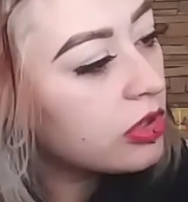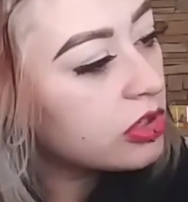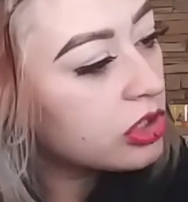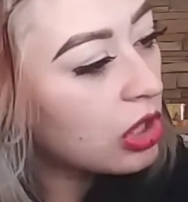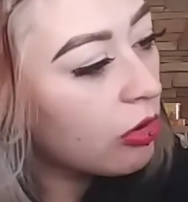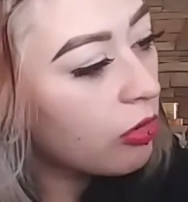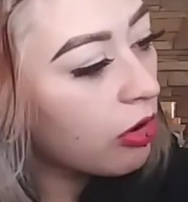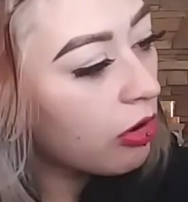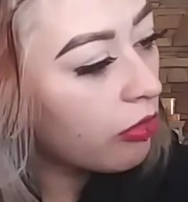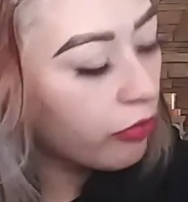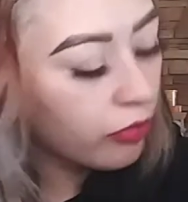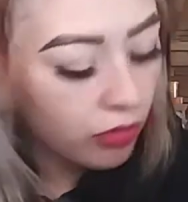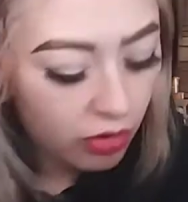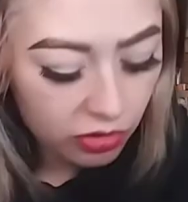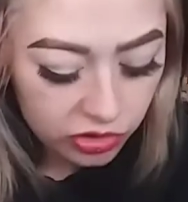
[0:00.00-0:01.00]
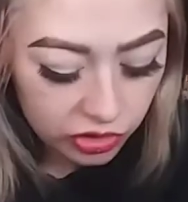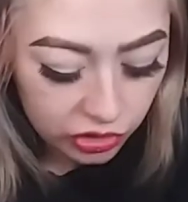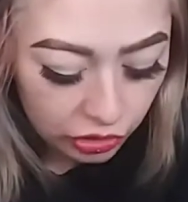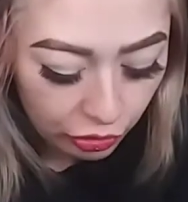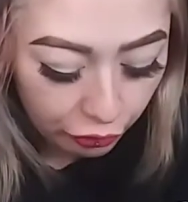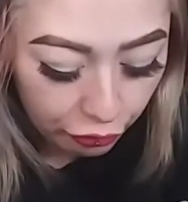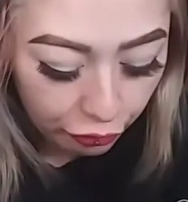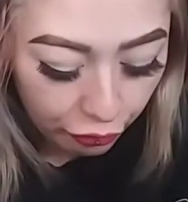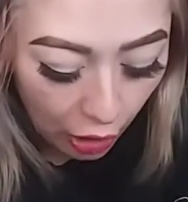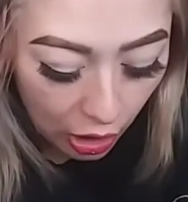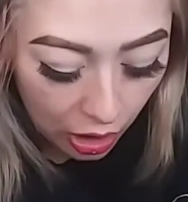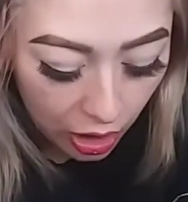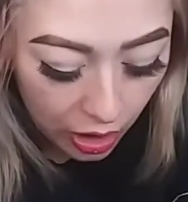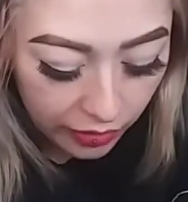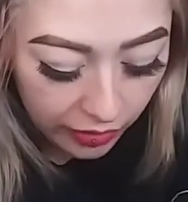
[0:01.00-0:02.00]
So overall, so
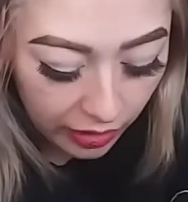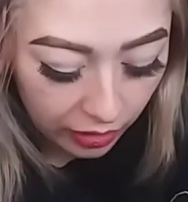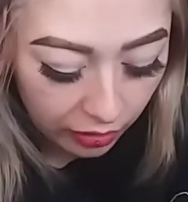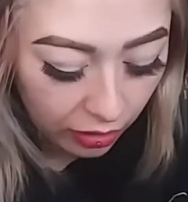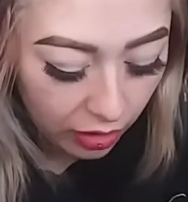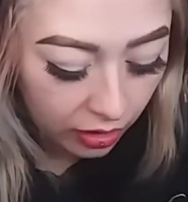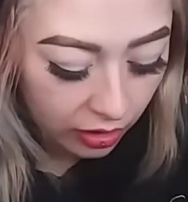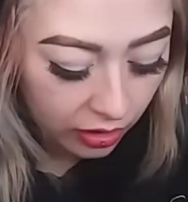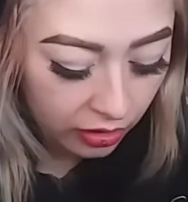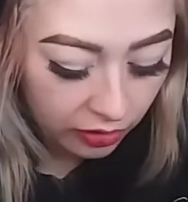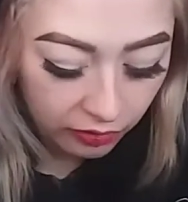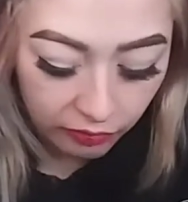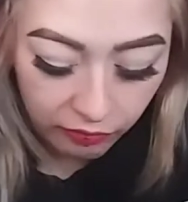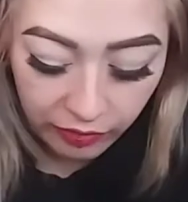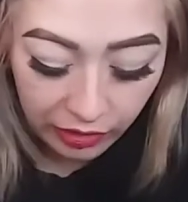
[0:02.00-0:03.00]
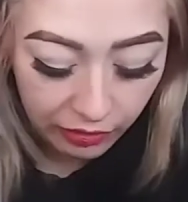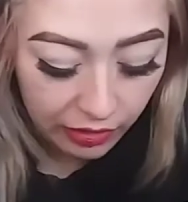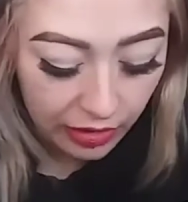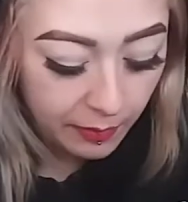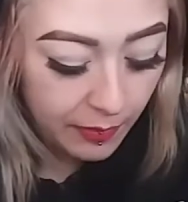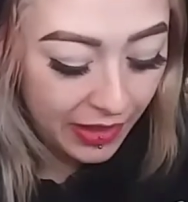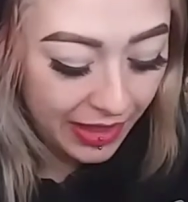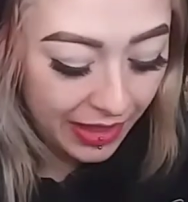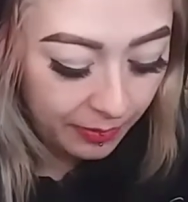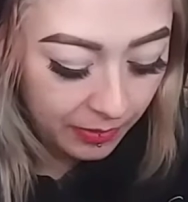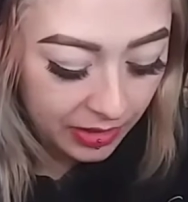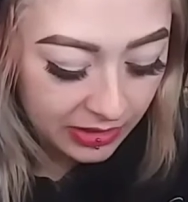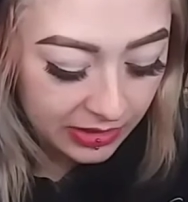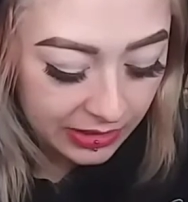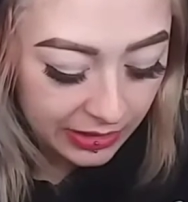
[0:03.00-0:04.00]
far, they look very
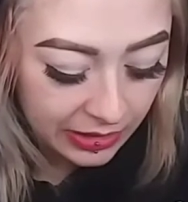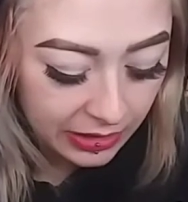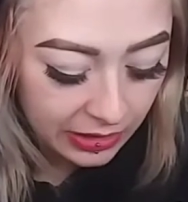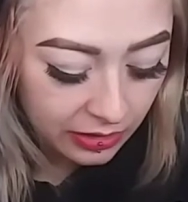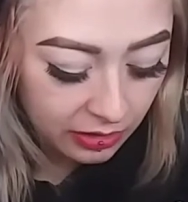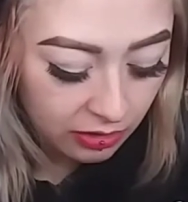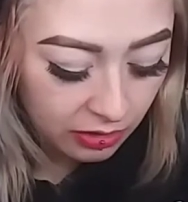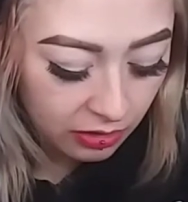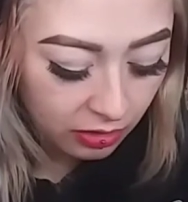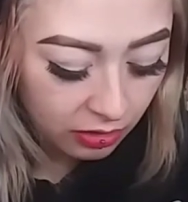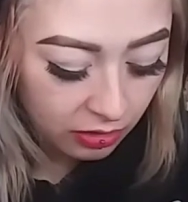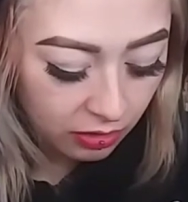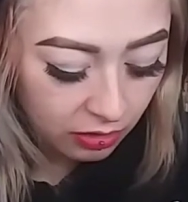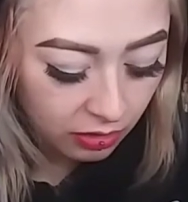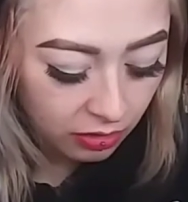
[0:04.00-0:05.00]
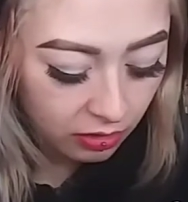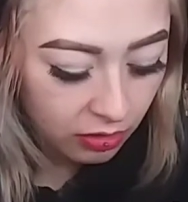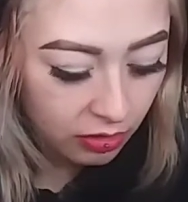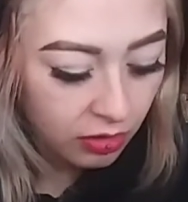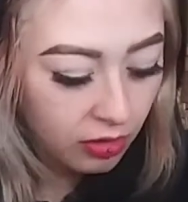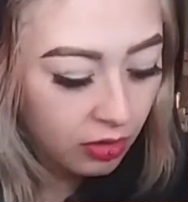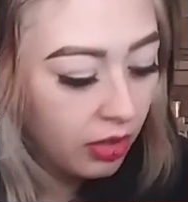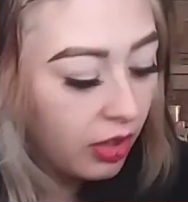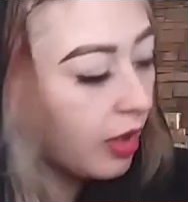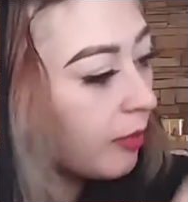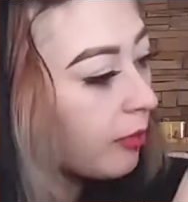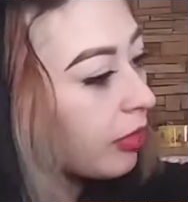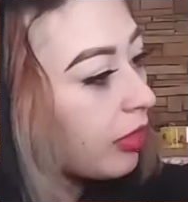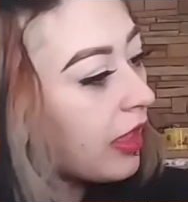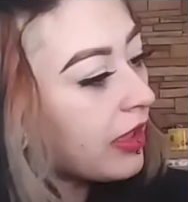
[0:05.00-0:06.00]
pigmented.
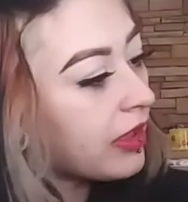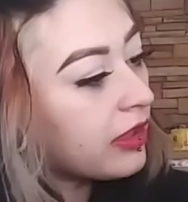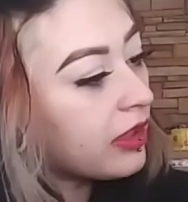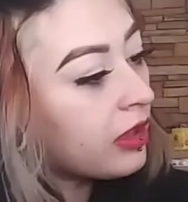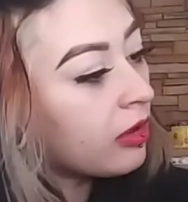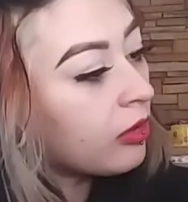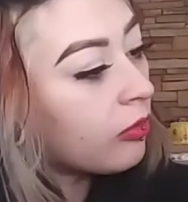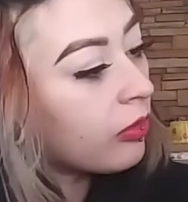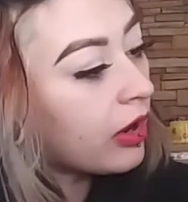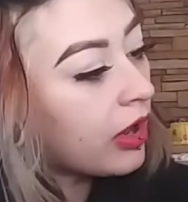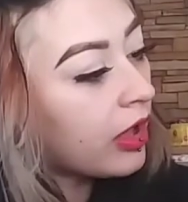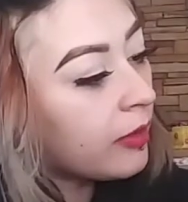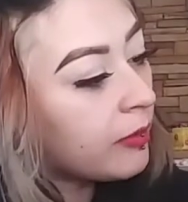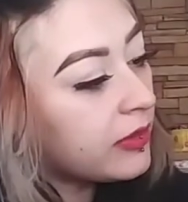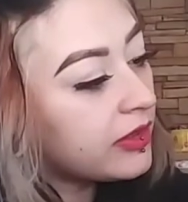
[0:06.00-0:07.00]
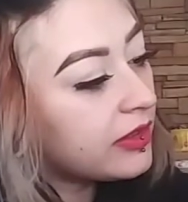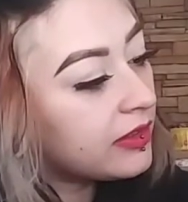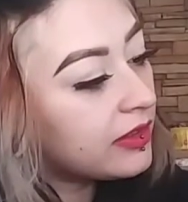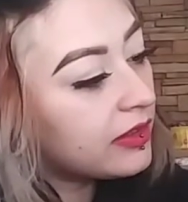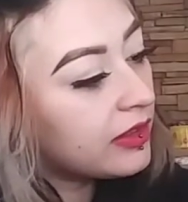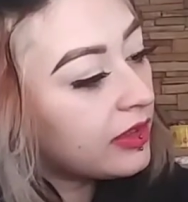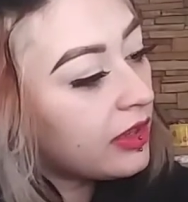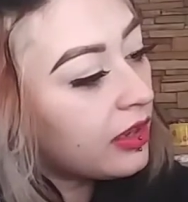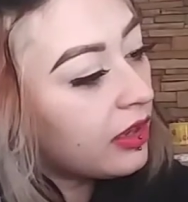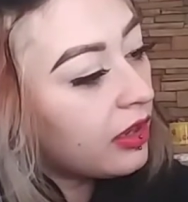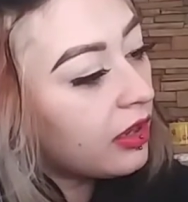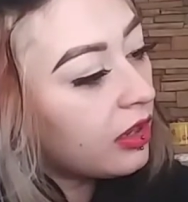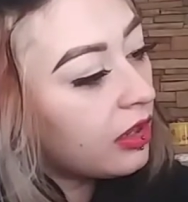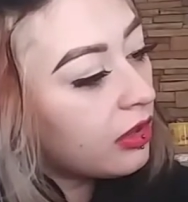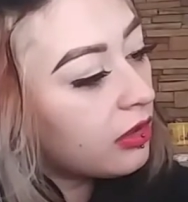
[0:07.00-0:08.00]
I'm liking what I'm
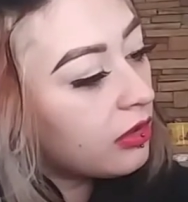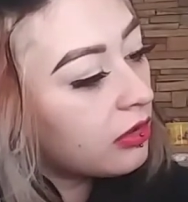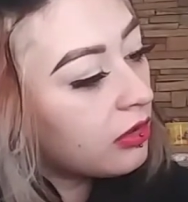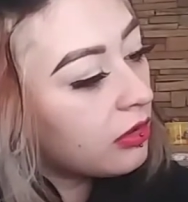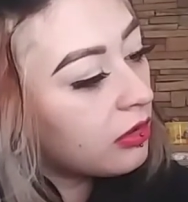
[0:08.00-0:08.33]
seeing.